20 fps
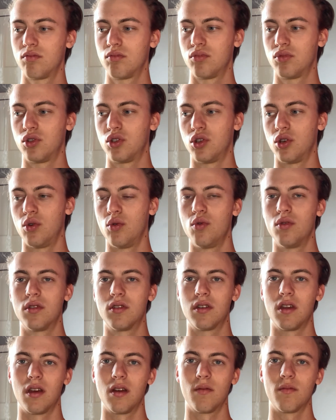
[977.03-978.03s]
choose
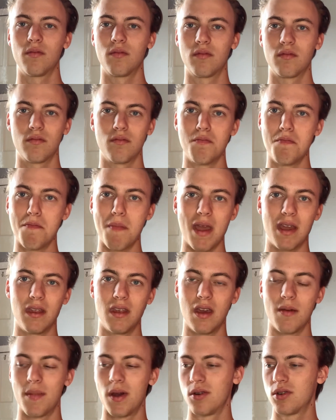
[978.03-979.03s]
to make
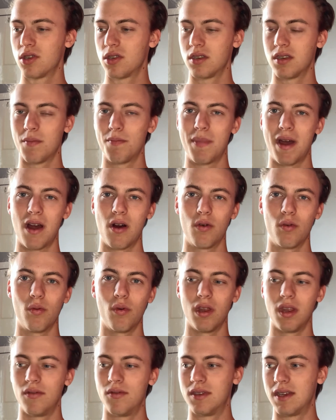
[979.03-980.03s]
the emotions about
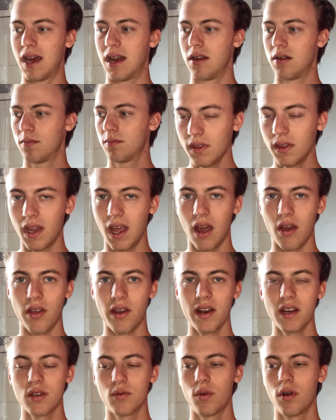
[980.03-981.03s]
what they've said. Now the
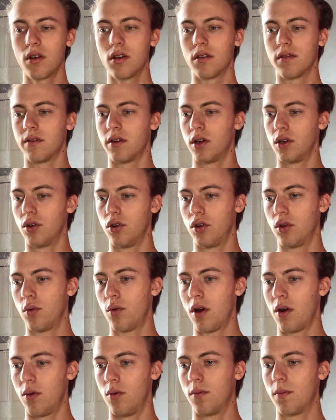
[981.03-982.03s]
next one, a very good
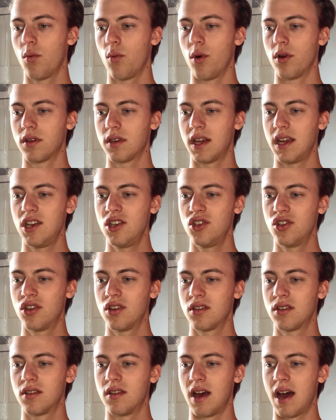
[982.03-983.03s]
quote. What
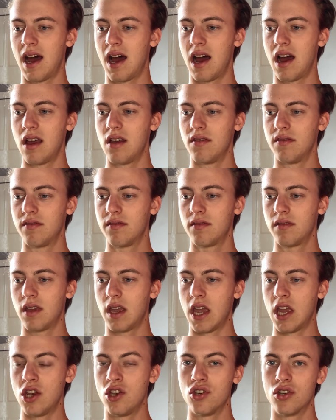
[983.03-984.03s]
injures the hive
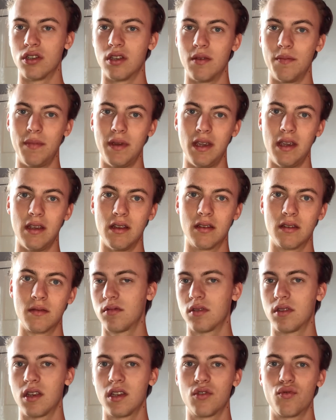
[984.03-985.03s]
injures the bees.
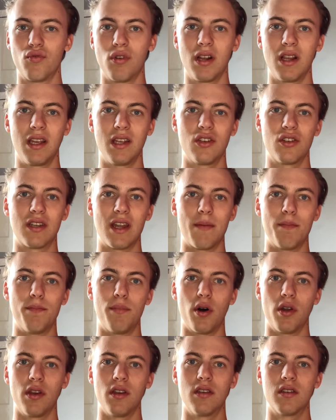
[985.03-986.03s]
So this really just
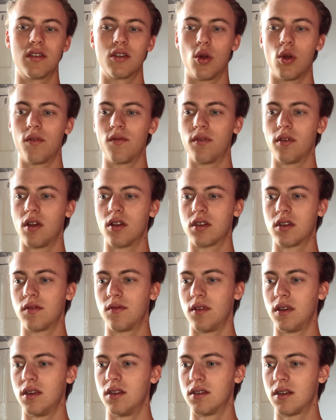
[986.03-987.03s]
embodies Stoic
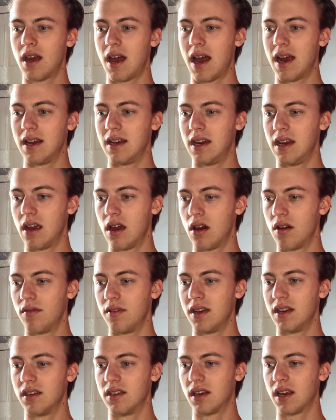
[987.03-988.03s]
philosophy's idea of
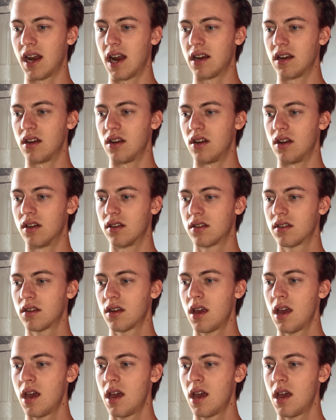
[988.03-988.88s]
interconnectedness.